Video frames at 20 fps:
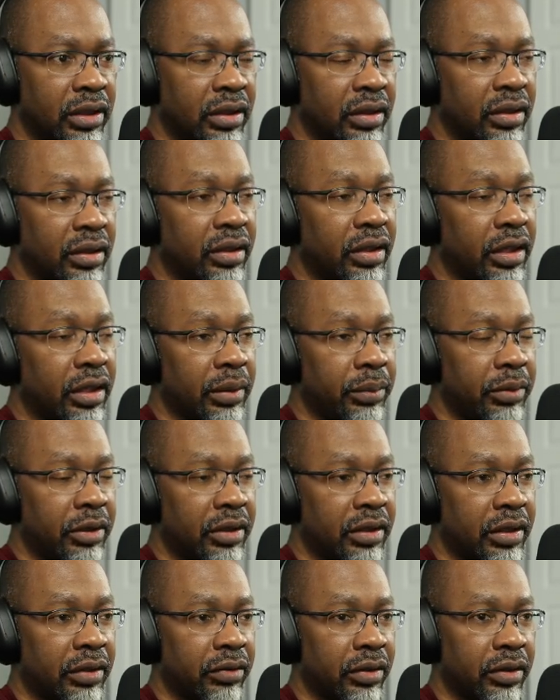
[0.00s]
And I'm gonna
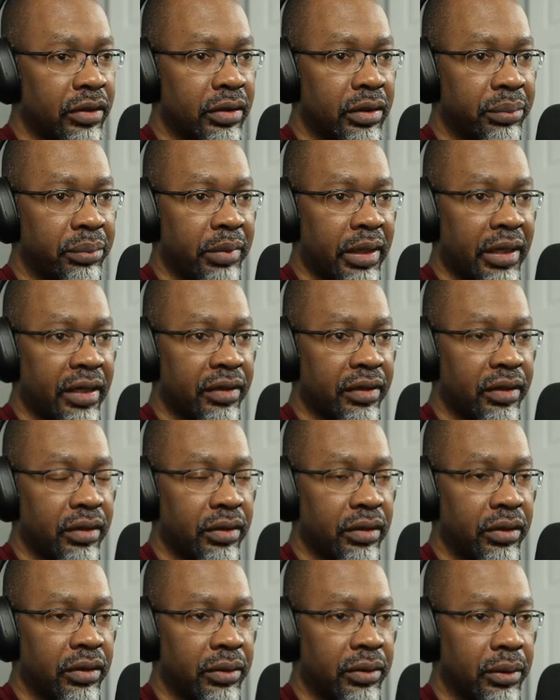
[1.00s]
have to come back in
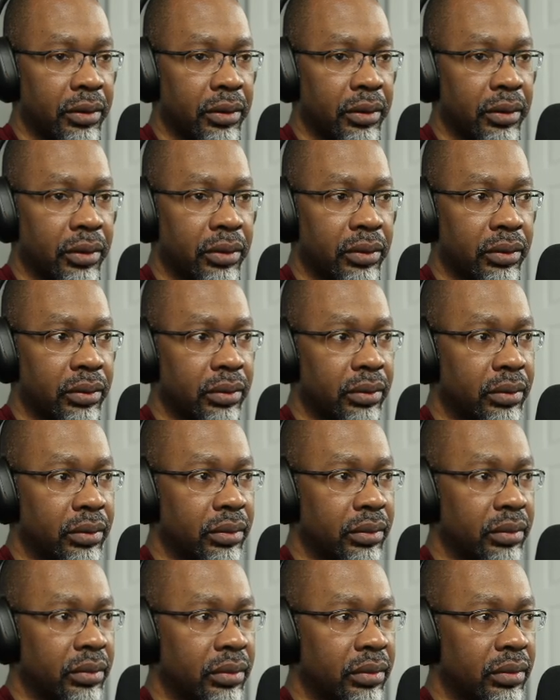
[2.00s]
here
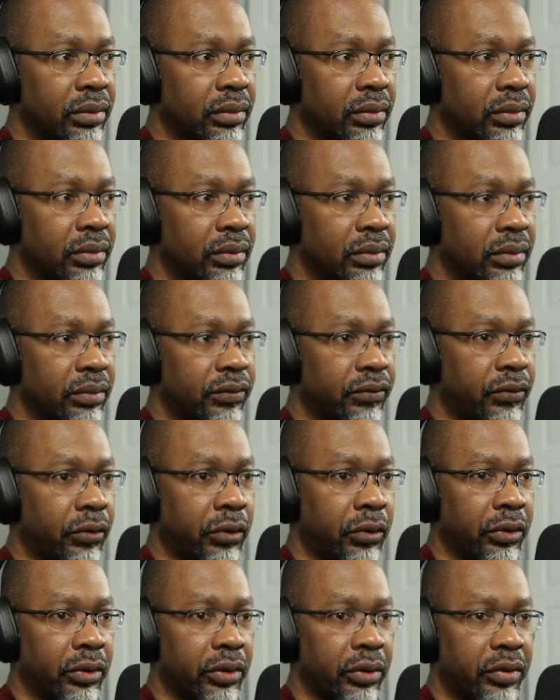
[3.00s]

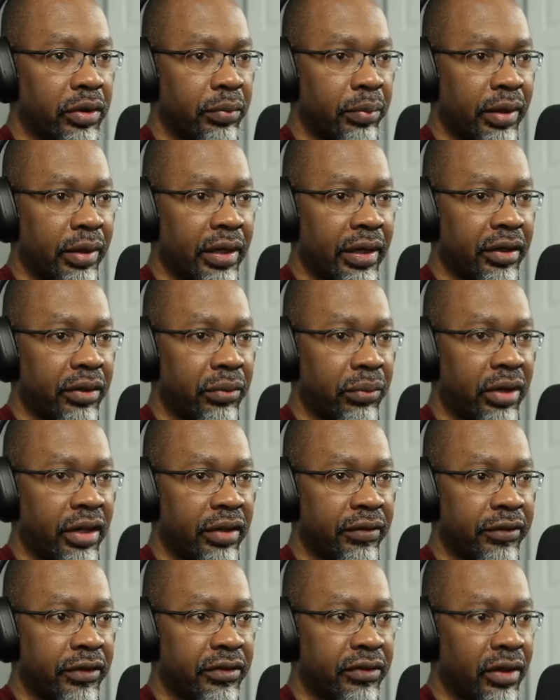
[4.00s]
for the black and white
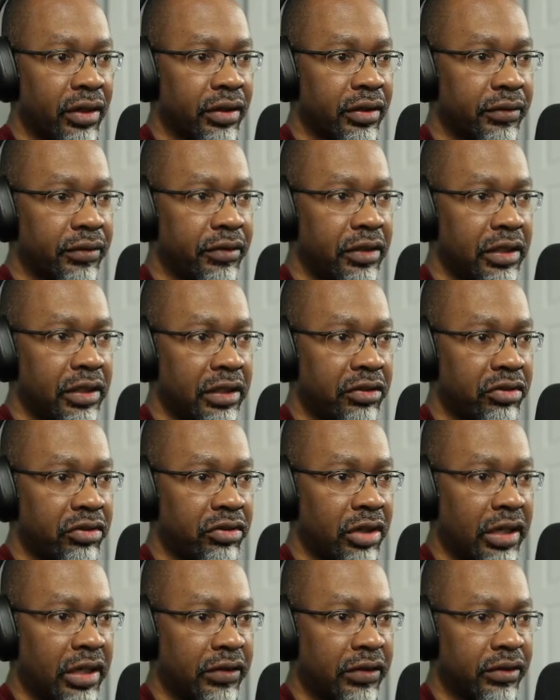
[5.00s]
photography and
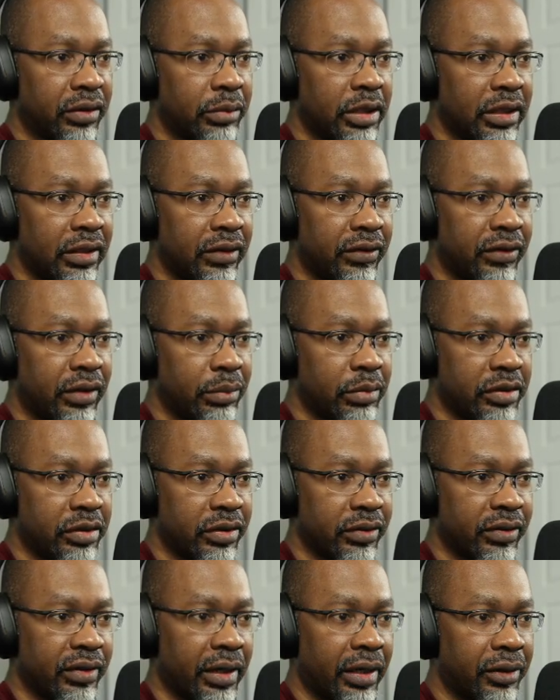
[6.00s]
change some of these images
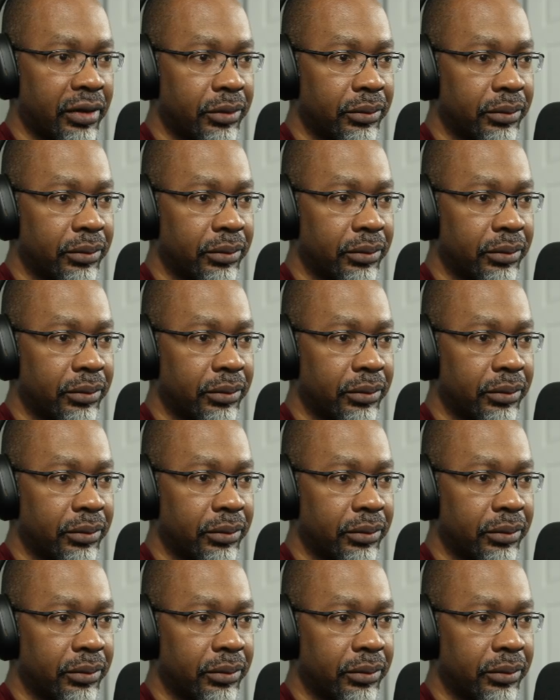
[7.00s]
out.